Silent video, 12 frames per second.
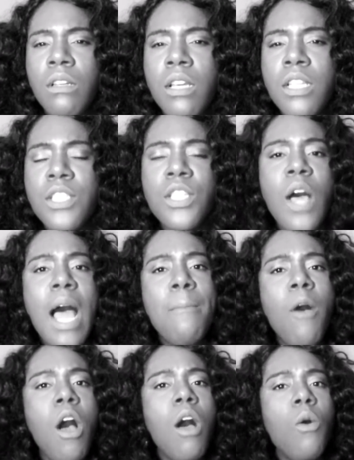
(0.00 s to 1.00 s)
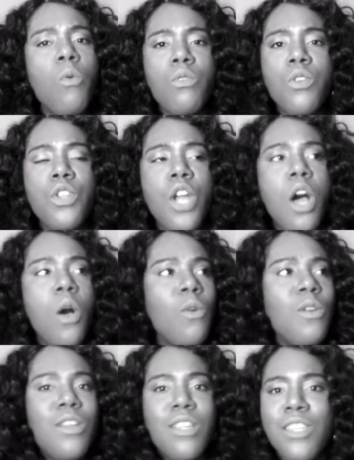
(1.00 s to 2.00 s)
So I'm all, you
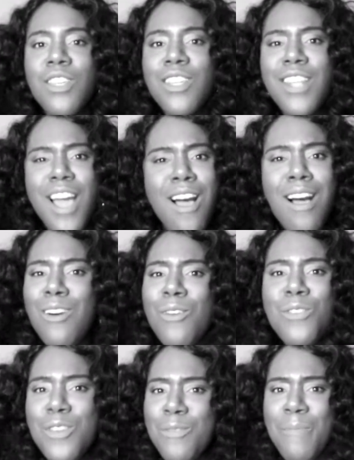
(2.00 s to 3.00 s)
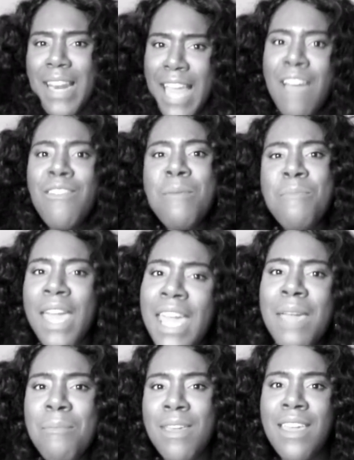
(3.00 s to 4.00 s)
better have a
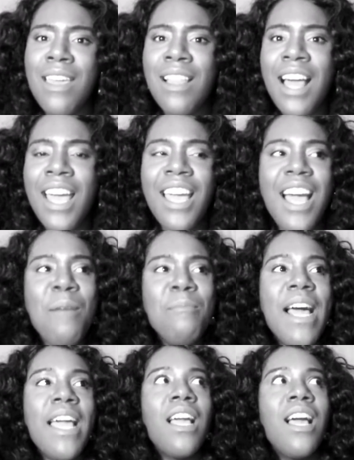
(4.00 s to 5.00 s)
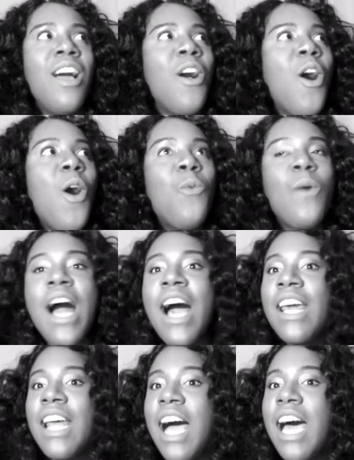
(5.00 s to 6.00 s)
baby. Like, I'm like, oh,
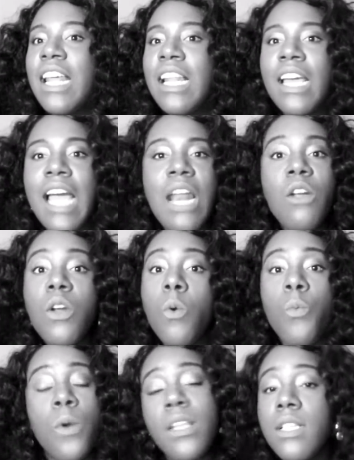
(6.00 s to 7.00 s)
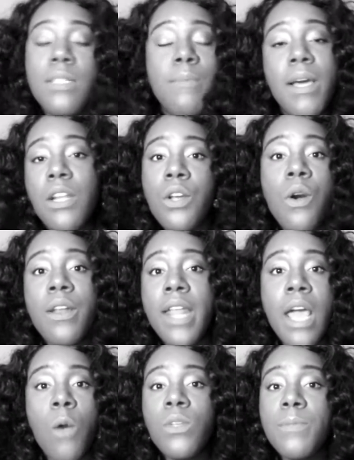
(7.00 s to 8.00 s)
wide-eyed, and like, I don't know what's about to go
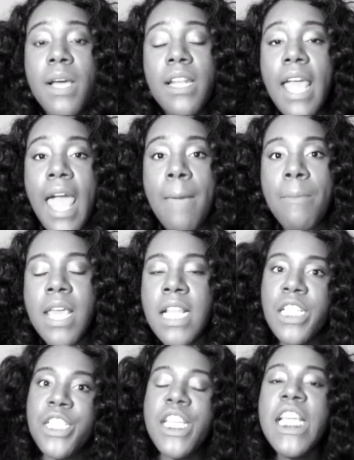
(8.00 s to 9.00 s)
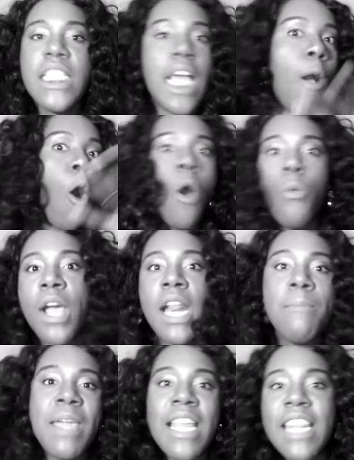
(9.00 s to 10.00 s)
down, what's about to happen, and she's
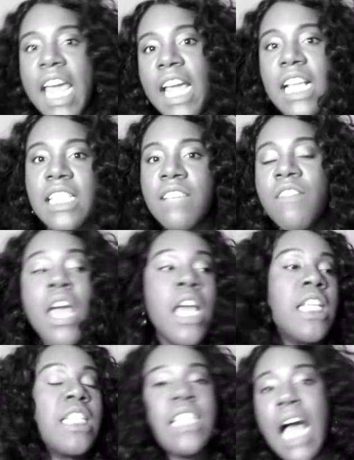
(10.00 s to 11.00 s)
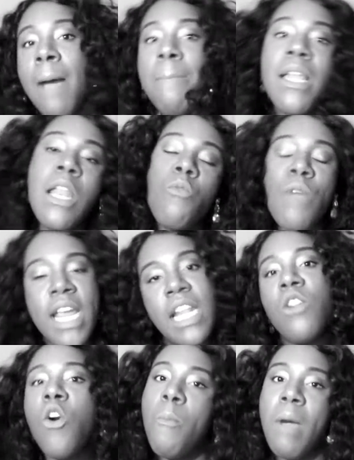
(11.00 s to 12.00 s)
already being negative, stomping and
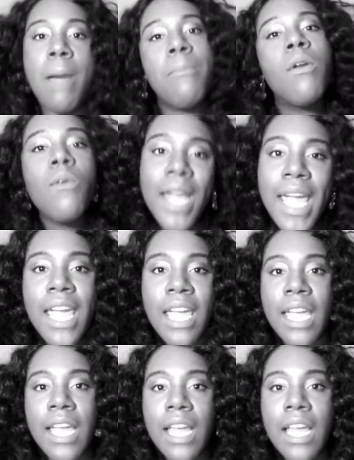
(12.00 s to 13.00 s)
raining on my parade.